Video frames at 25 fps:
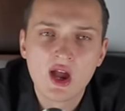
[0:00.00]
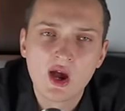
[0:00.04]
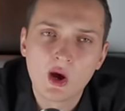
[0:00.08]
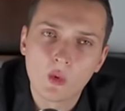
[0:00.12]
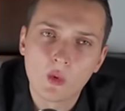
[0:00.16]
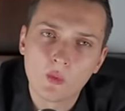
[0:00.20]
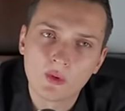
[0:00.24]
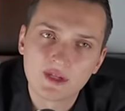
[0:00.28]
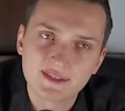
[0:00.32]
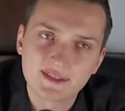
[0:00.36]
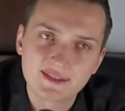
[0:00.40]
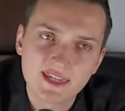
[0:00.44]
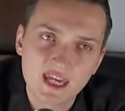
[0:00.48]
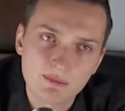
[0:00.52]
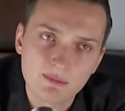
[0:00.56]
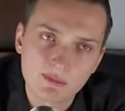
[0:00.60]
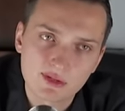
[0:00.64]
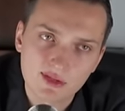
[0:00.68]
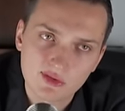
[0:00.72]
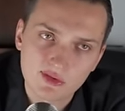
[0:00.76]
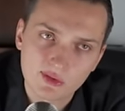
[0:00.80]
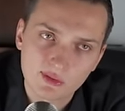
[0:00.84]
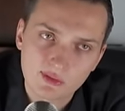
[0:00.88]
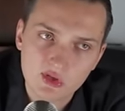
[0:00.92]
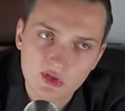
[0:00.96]
with gaming
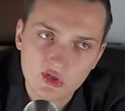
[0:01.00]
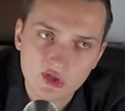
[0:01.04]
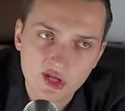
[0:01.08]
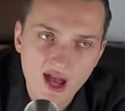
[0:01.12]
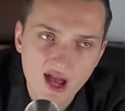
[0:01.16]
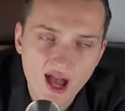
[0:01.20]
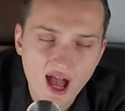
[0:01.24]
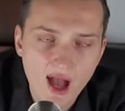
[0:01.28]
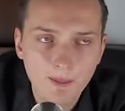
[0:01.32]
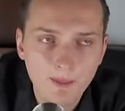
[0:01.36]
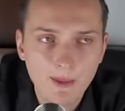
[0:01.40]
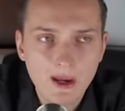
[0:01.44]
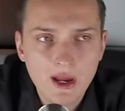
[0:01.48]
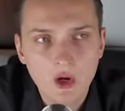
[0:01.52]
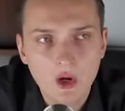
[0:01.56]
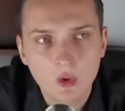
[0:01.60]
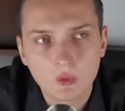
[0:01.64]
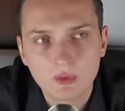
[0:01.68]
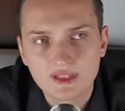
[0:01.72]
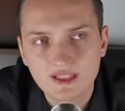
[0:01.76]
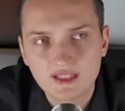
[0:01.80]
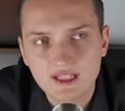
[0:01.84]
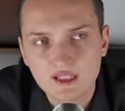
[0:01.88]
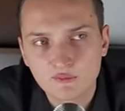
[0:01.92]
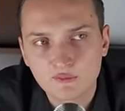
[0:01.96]
surging up,
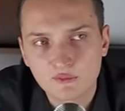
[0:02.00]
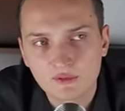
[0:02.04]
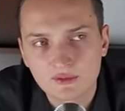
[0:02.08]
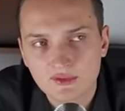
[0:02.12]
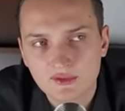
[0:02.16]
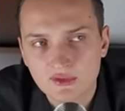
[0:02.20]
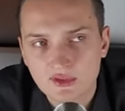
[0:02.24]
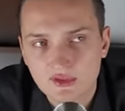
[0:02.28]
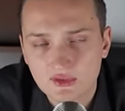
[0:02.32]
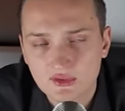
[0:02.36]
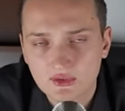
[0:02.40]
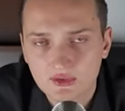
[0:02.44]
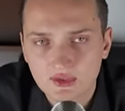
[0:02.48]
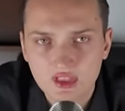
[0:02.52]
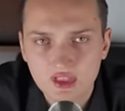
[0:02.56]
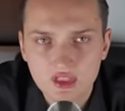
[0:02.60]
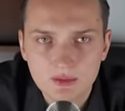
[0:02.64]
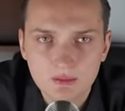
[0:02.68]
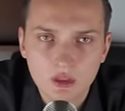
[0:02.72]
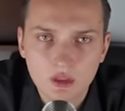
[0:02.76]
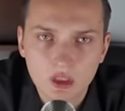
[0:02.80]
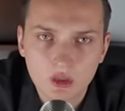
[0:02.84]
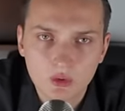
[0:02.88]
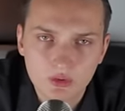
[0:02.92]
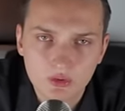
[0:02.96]
with influencers talking
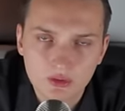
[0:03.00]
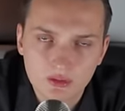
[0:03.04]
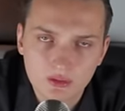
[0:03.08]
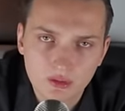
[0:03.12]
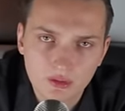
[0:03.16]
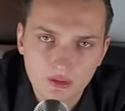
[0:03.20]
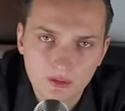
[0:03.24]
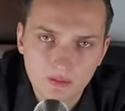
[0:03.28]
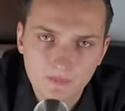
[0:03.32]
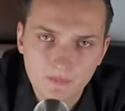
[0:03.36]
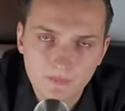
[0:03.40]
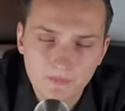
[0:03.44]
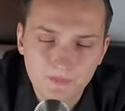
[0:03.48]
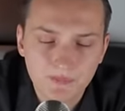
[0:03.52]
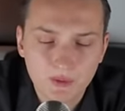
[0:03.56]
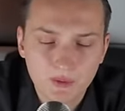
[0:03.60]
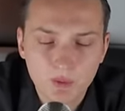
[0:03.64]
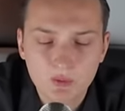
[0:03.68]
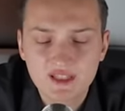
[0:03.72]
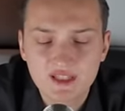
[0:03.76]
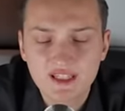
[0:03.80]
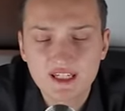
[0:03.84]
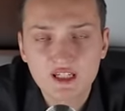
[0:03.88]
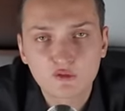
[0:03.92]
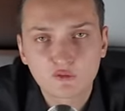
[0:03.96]
about um,
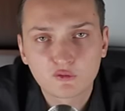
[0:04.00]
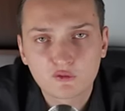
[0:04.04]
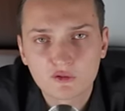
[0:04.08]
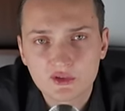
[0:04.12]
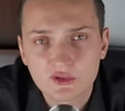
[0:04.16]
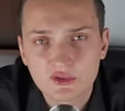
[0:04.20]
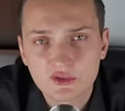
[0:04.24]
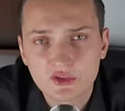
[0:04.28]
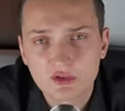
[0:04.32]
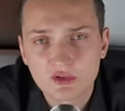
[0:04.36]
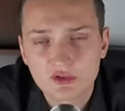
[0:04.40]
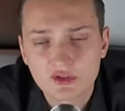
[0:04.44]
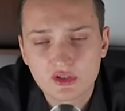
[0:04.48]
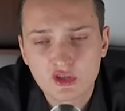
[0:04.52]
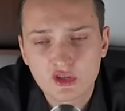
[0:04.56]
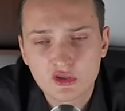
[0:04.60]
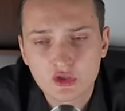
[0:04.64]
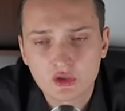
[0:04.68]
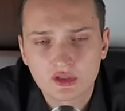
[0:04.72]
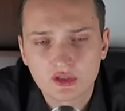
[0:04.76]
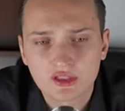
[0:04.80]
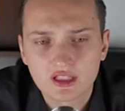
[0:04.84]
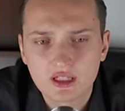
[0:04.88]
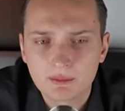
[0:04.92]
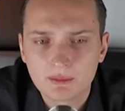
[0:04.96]
with influencers
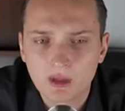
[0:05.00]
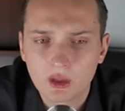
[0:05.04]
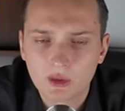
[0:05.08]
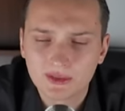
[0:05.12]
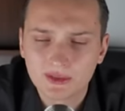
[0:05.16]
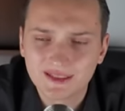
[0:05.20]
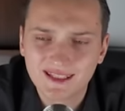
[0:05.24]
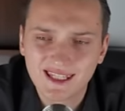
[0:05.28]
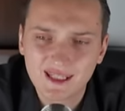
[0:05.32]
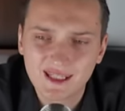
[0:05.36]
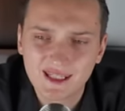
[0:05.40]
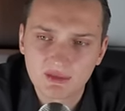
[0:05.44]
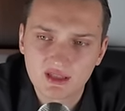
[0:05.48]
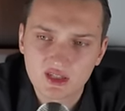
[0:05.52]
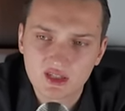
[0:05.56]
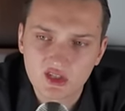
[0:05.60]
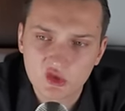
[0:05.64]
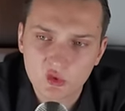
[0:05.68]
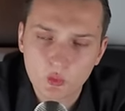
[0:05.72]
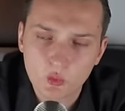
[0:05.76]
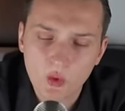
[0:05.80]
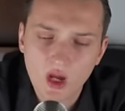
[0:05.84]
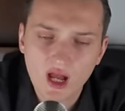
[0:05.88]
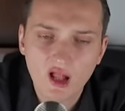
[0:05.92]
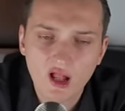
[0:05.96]
talking about gaming as
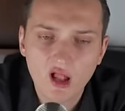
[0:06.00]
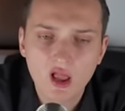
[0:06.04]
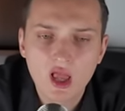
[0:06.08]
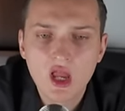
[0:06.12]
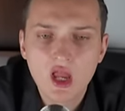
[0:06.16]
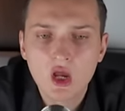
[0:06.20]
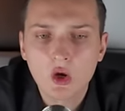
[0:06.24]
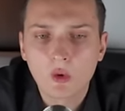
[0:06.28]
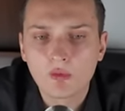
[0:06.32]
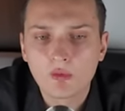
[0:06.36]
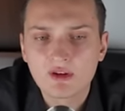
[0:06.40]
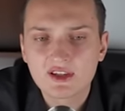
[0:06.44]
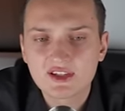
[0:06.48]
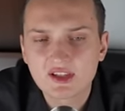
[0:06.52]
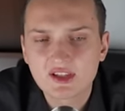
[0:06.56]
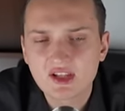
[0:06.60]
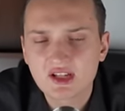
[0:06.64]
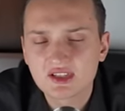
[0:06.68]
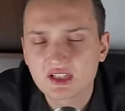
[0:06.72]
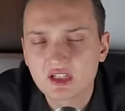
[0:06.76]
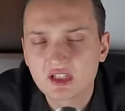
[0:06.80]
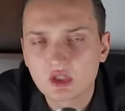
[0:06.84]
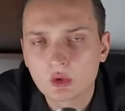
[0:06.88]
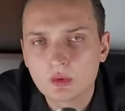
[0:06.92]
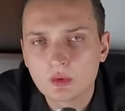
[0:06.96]
well, with Solana
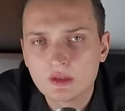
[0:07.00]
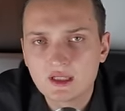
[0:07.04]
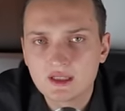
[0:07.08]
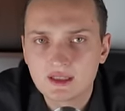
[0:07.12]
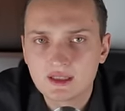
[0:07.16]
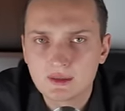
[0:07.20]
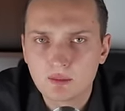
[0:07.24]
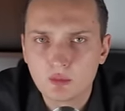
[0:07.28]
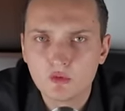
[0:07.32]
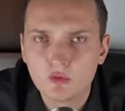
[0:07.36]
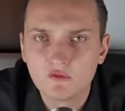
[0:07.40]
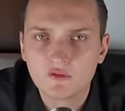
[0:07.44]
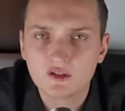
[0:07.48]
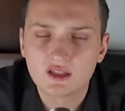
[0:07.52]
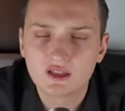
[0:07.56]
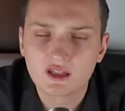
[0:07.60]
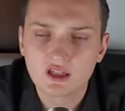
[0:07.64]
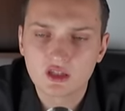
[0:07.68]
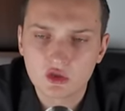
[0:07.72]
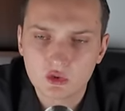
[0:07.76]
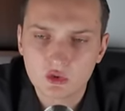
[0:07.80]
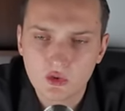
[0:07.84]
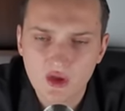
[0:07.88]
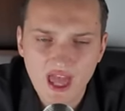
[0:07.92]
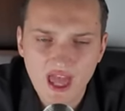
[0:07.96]
liquidity moving
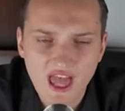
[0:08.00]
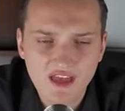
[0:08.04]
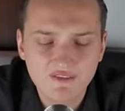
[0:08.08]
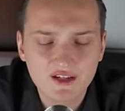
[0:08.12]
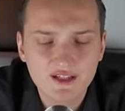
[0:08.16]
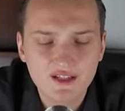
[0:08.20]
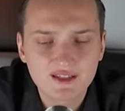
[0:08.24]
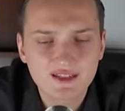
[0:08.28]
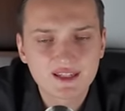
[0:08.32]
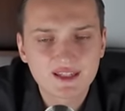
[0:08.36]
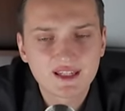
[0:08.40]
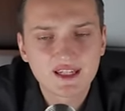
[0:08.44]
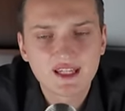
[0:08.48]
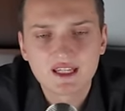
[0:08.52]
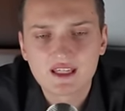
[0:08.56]
into Avax.